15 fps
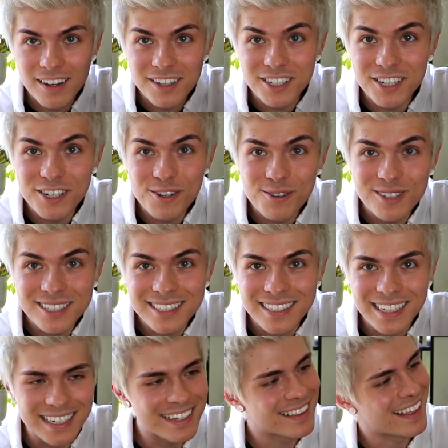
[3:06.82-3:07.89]
Do you
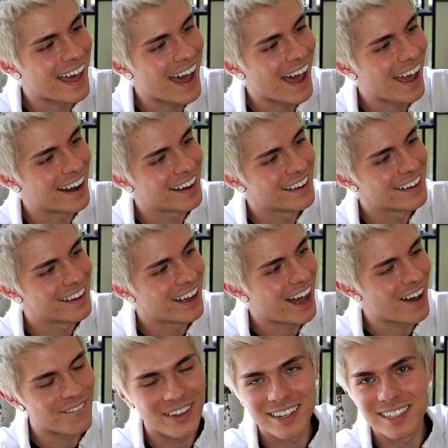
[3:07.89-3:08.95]
see that?
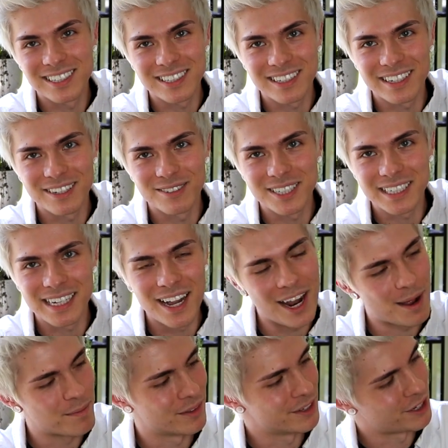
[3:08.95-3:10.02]
Obviously, you see it.
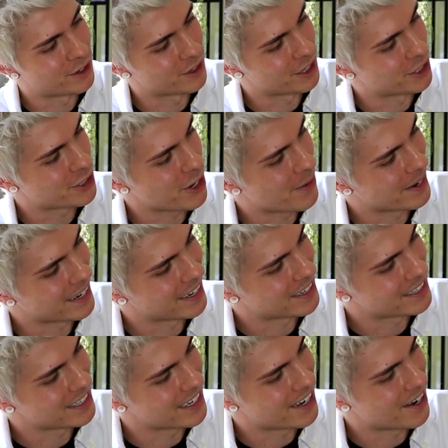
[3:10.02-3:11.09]
I'm literally showing it
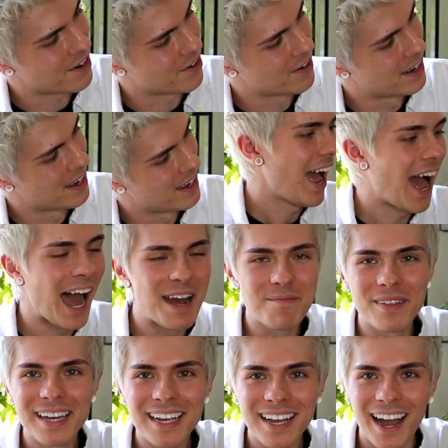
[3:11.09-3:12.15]
to you. I'm
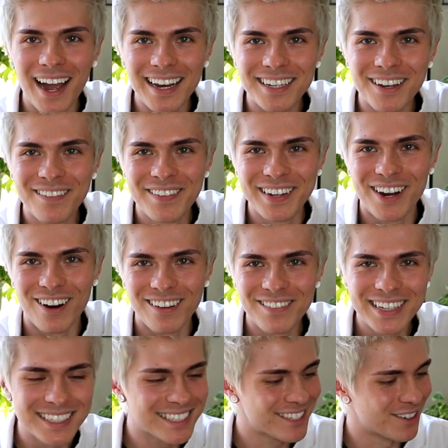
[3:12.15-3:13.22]
like kind of
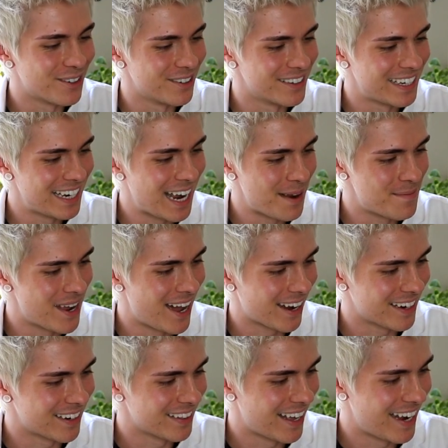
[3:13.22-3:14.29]
nervous to hold it. I'm not
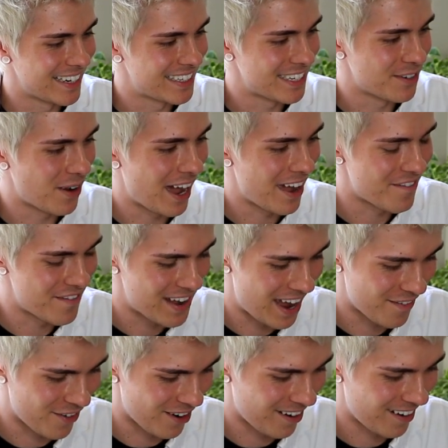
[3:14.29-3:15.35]
gonna lie to you. I've
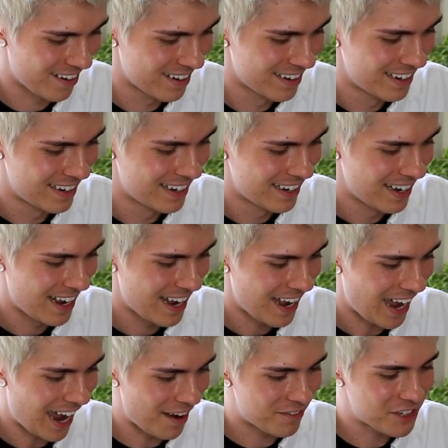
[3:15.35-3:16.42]
never,
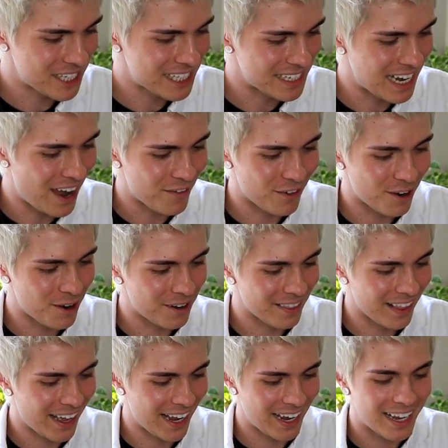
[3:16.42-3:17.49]
I've just never
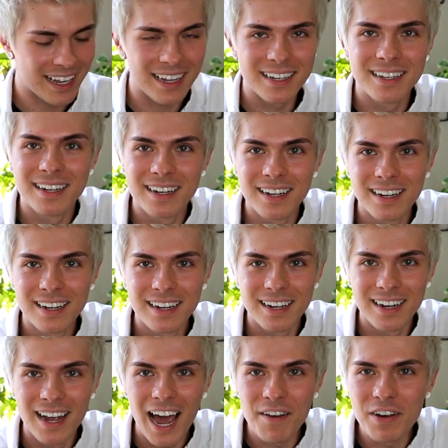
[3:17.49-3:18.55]
like,
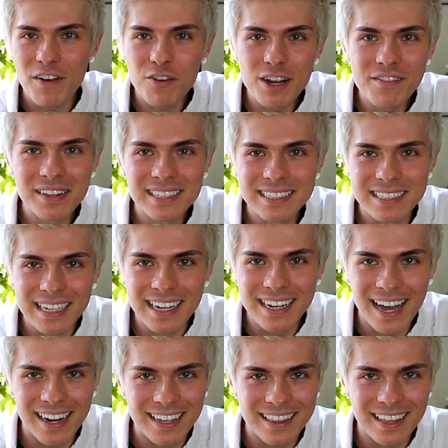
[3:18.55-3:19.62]
I've never even seen
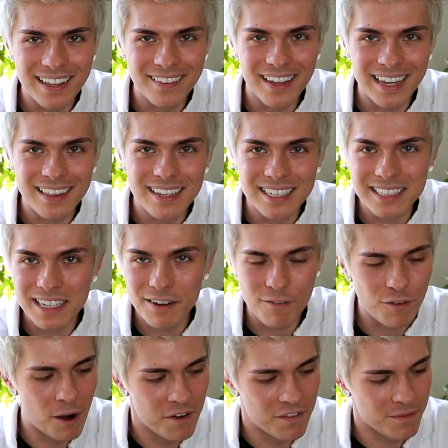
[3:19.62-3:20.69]
anything like this in
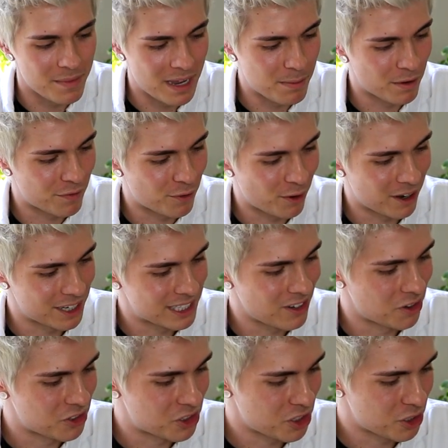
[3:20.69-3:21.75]
front of me before. So
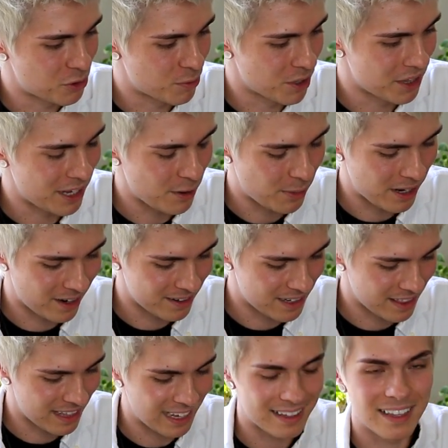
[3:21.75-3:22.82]
it's just really weird to
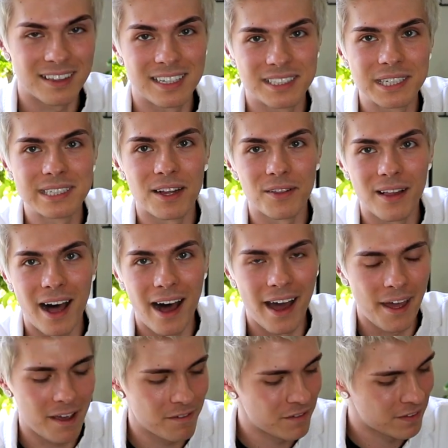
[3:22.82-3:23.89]
think that this is
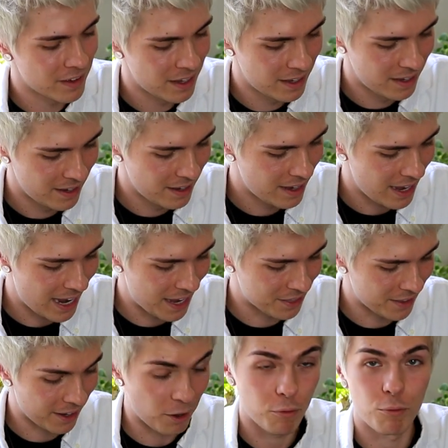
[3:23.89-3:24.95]
alive and
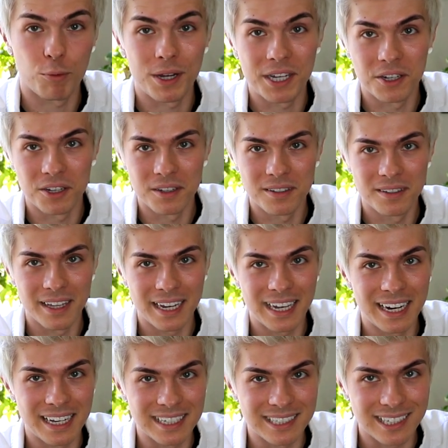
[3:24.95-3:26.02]
like real, like
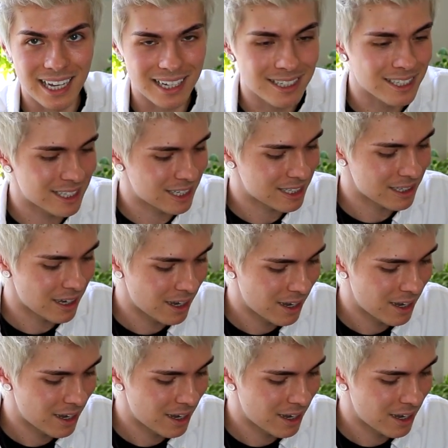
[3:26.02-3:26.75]
it exists.